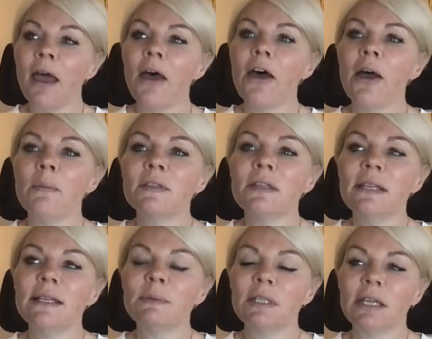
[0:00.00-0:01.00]
So
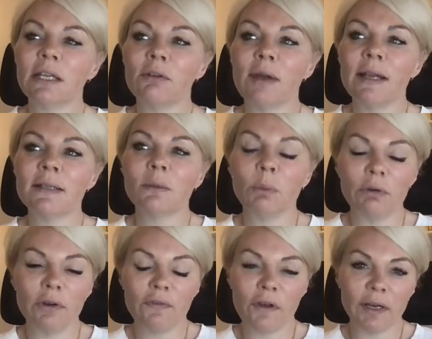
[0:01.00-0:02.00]
these particular rates that we're
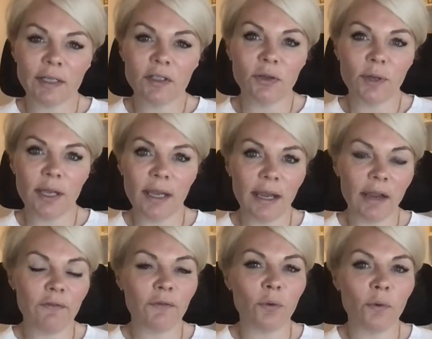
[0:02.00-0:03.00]
referring to here
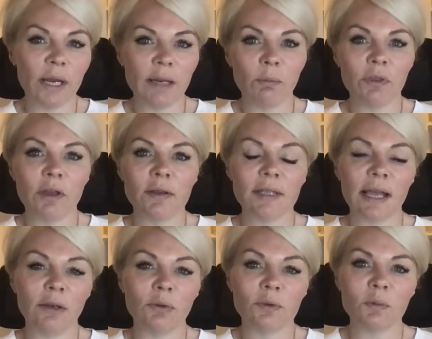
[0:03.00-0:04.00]
fall in with those
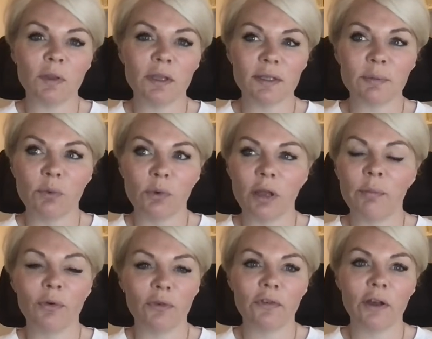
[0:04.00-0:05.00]
landlords with the smaller
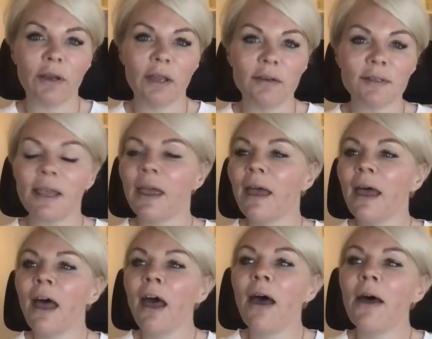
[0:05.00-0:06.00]
portfolios.
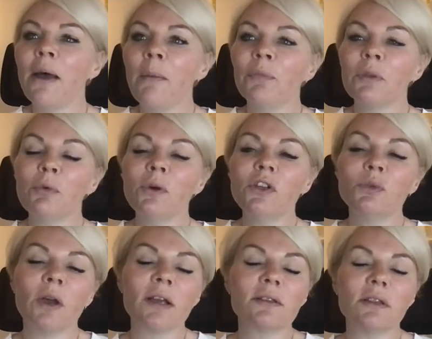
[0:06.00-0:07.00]
The mortgage
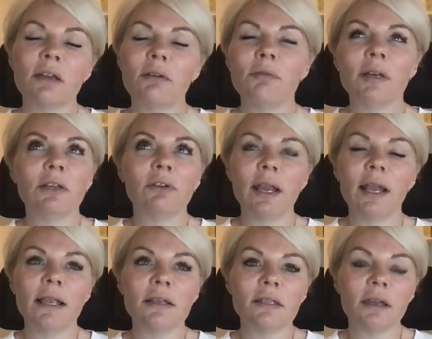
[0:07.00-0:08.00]
works, they're a really great
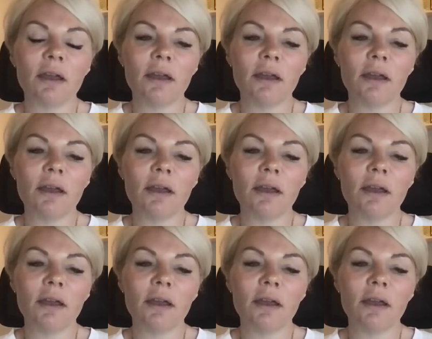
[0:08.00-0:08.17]
lender.